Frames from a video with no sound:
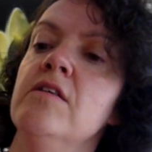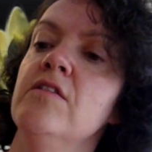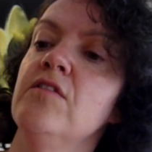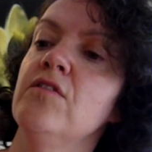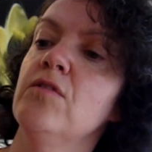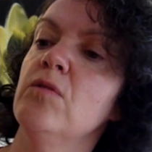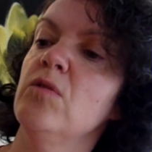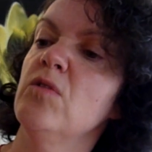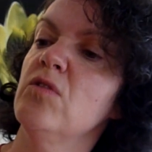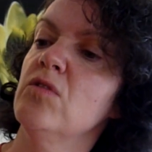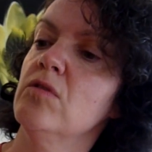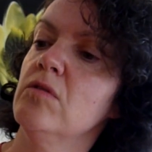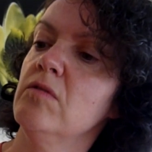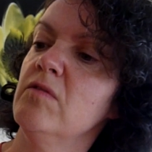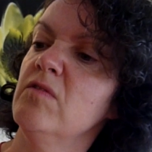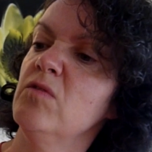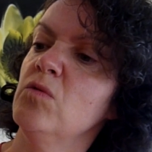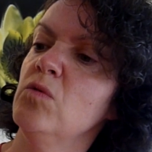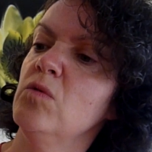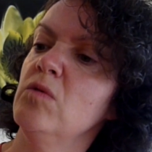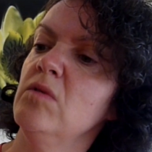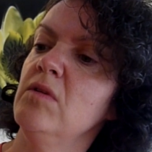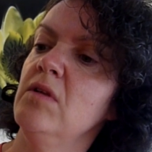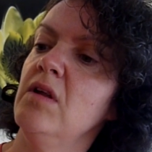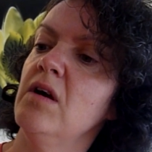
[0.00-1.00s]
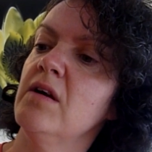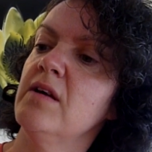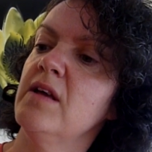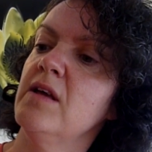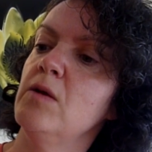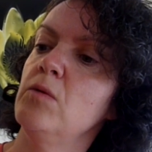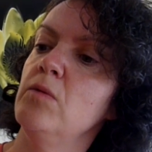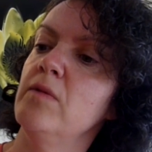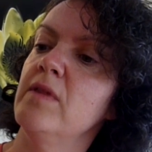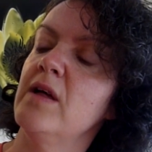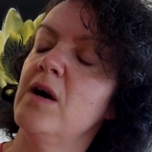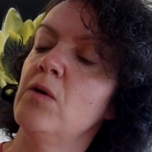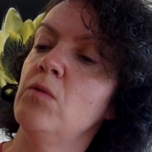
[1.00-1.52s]
So I was lucky
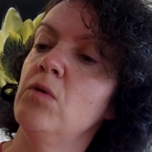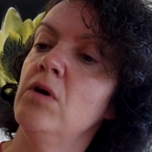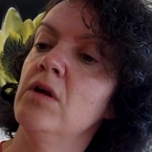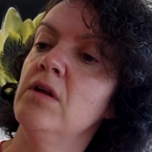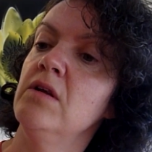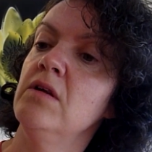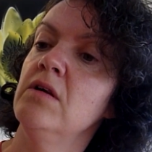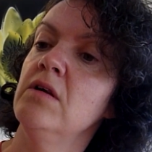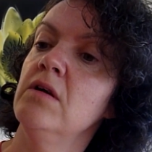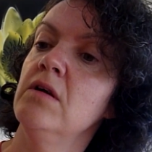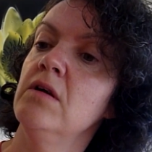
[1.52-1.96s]
with that one.